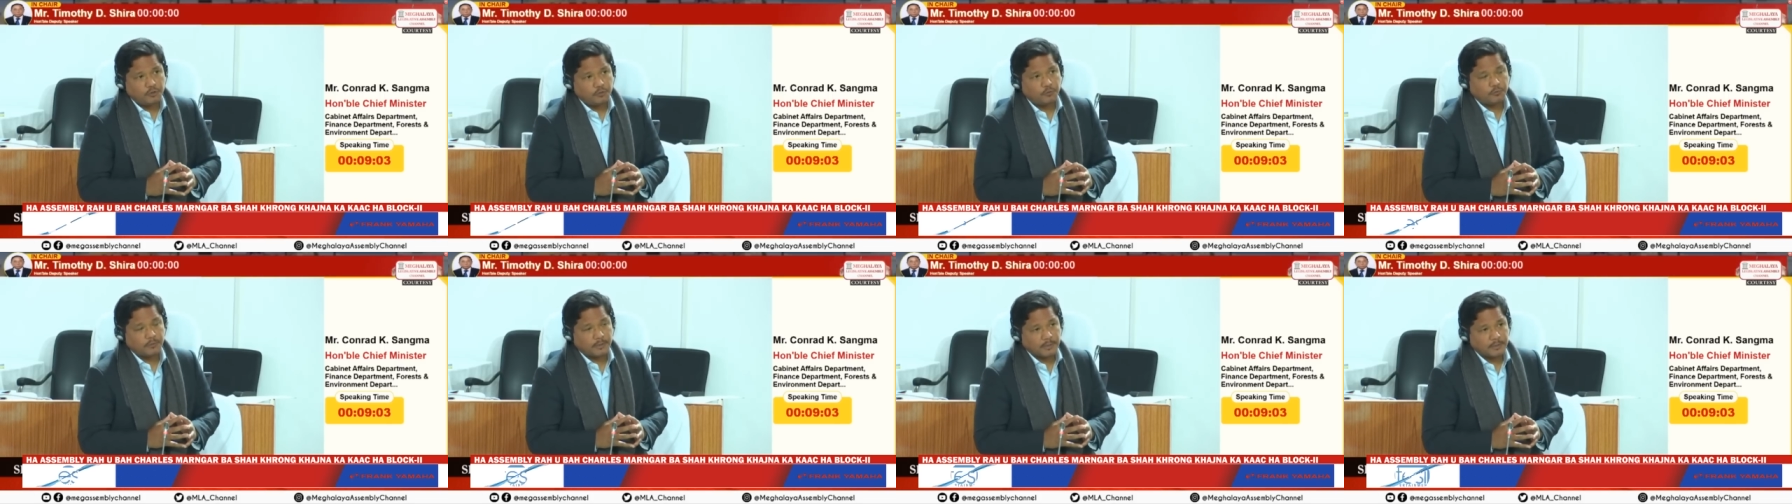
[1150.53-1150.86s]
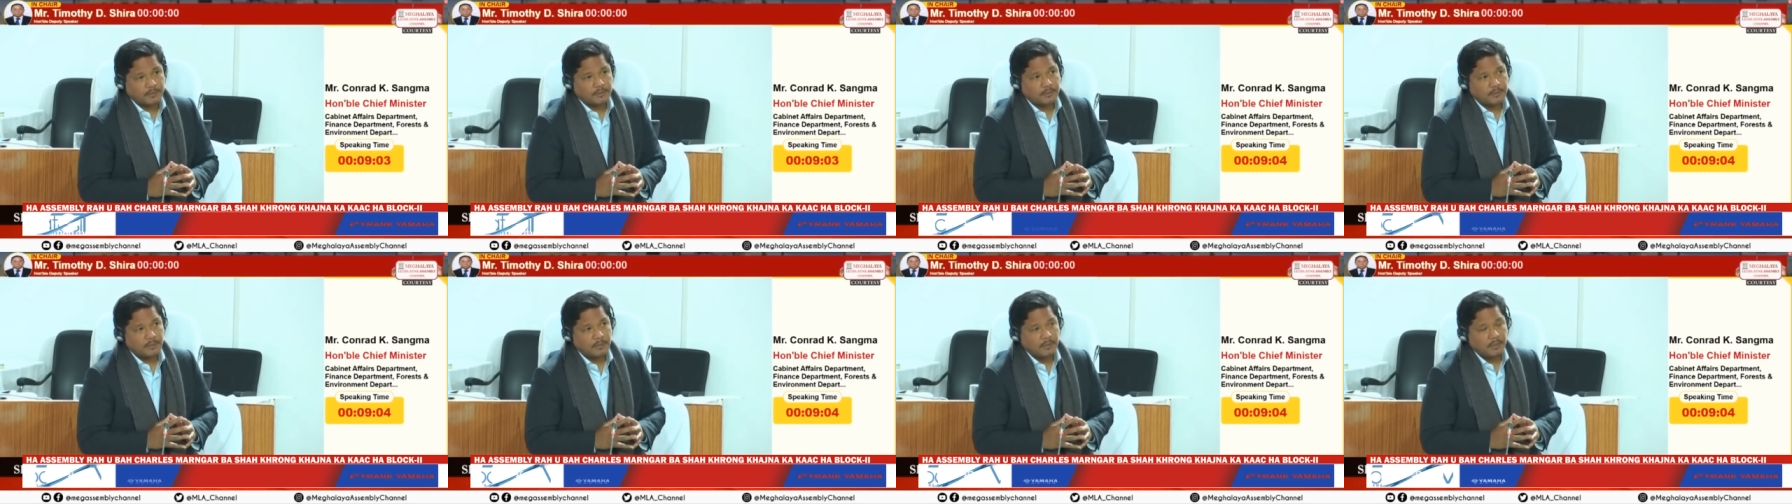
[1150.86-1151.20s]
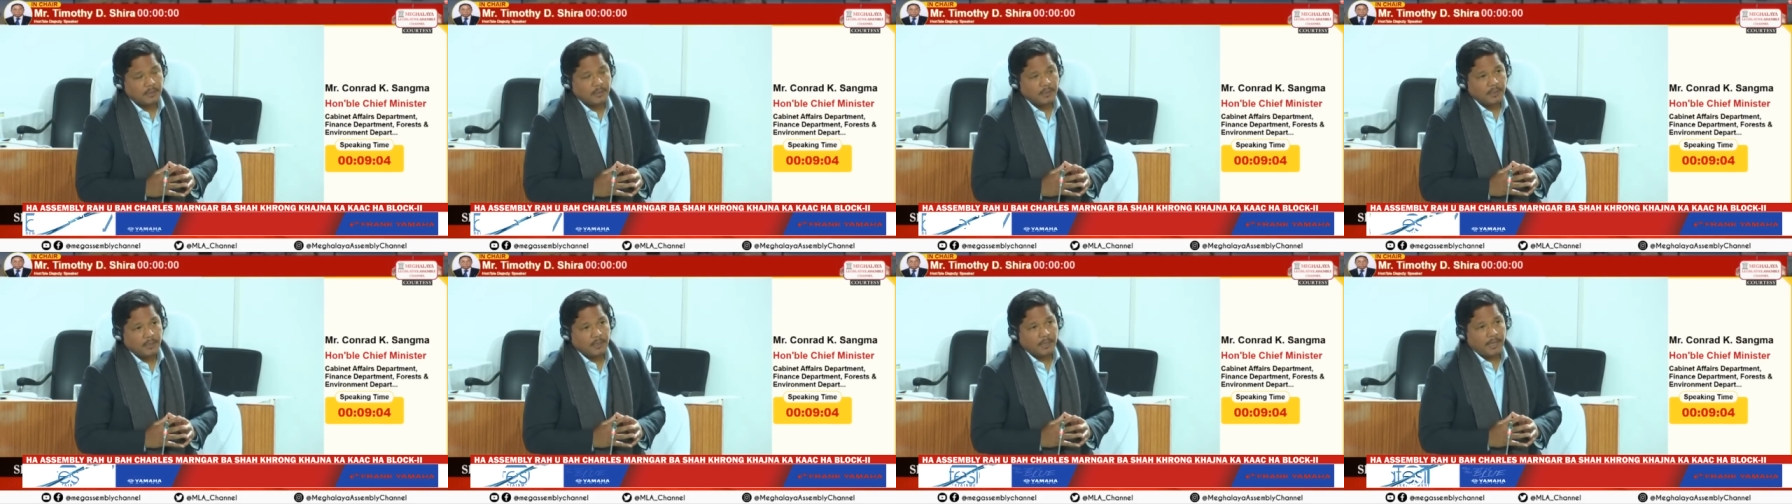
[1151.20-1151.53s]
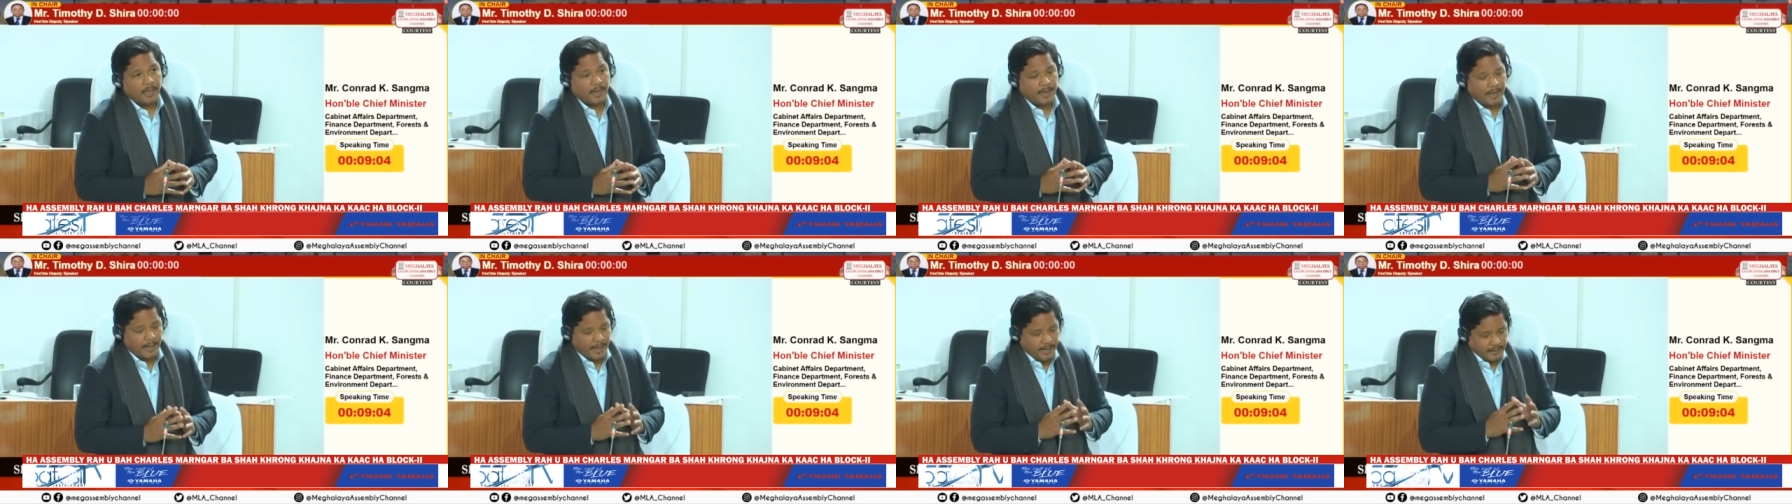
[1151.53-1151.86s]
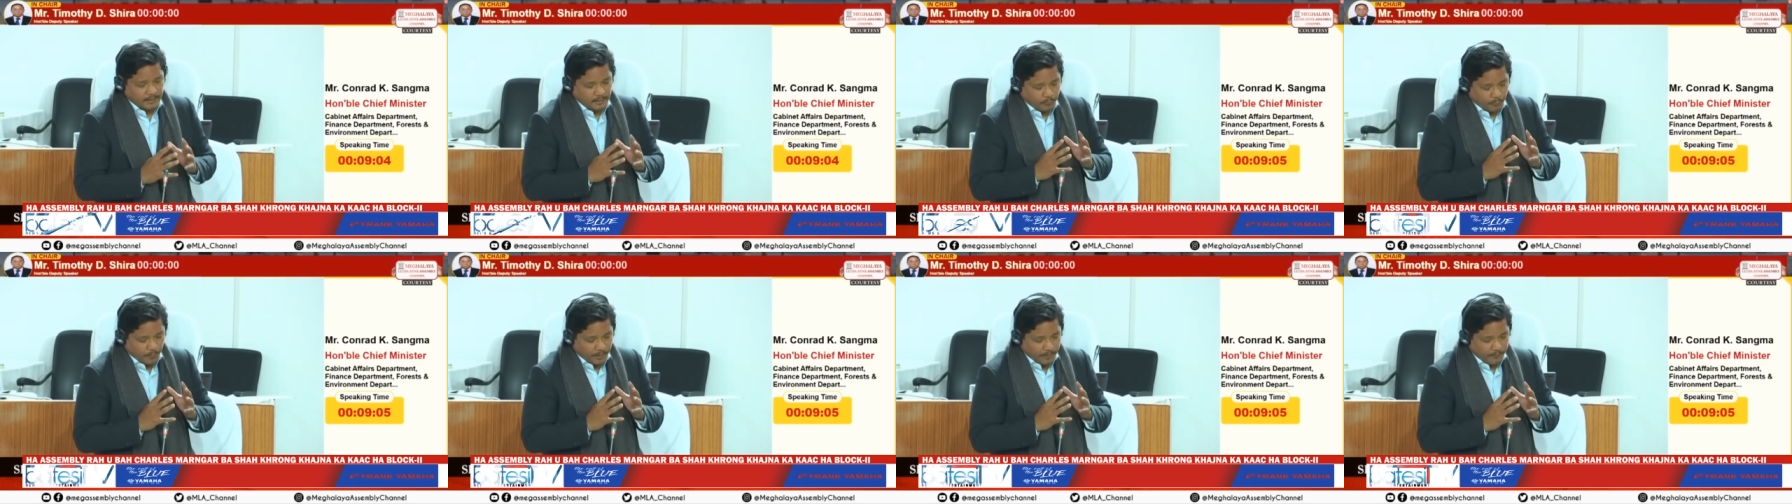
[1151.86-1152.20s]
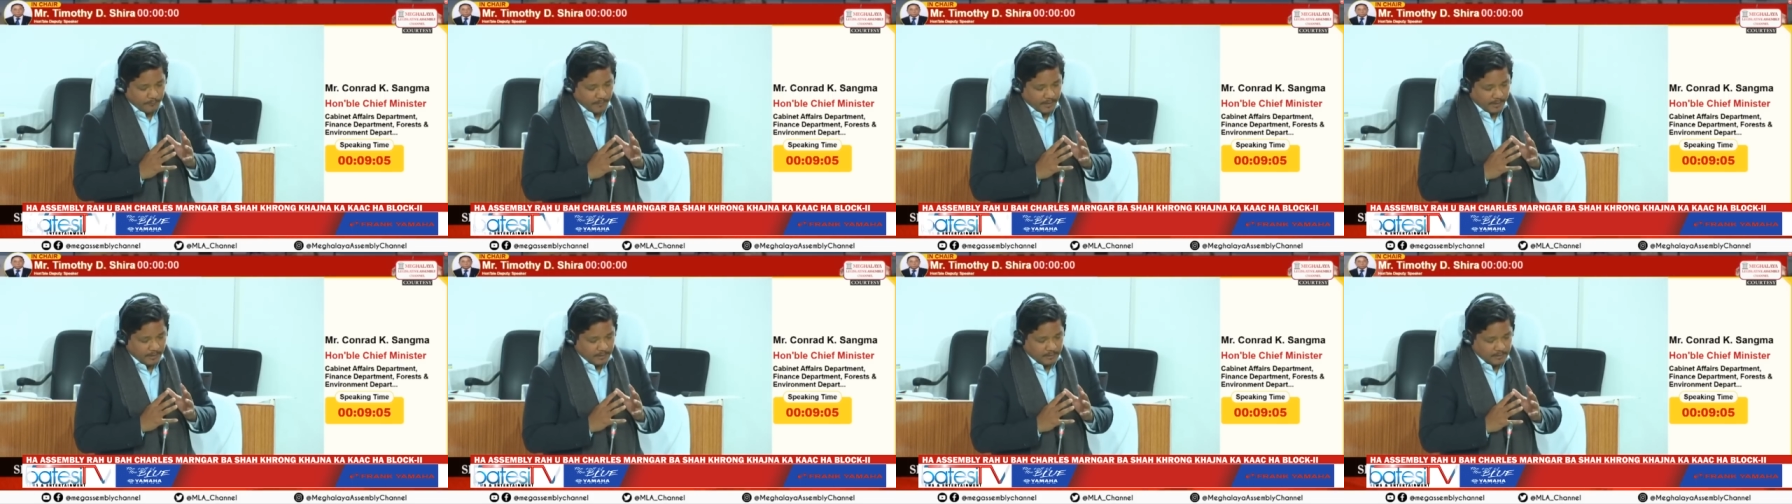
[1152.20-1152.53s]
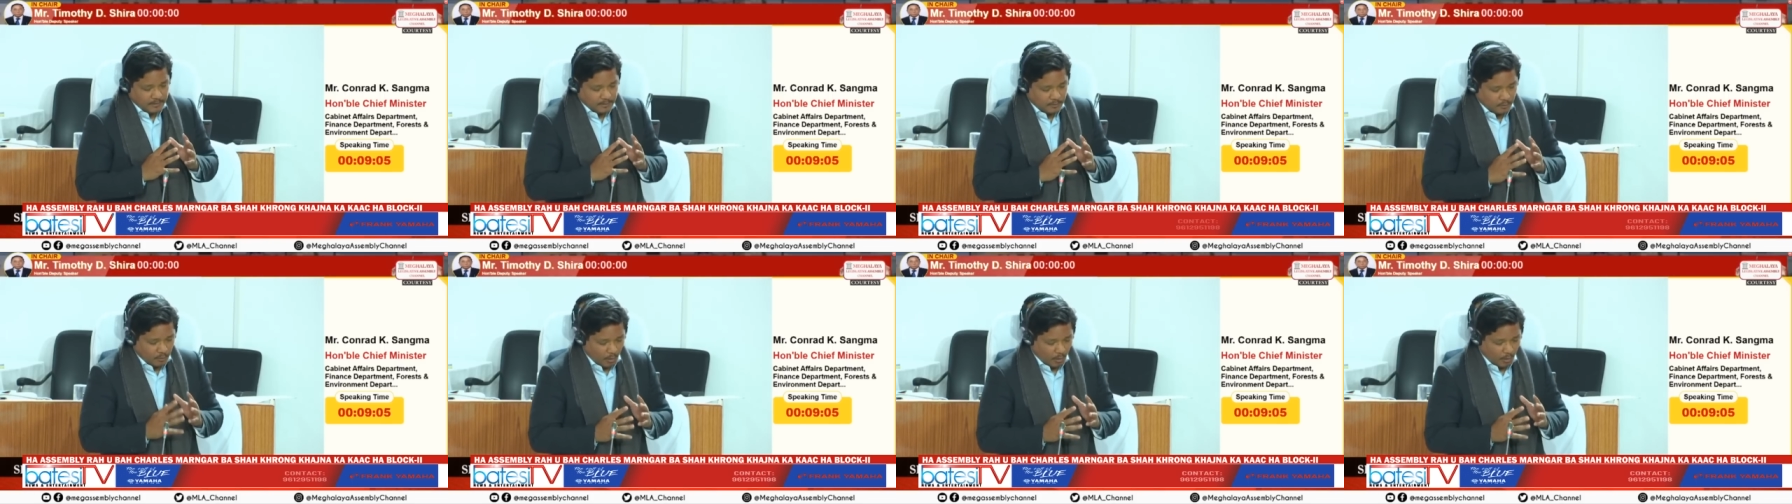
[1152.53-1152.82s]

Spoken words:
to this. And hence, when we talk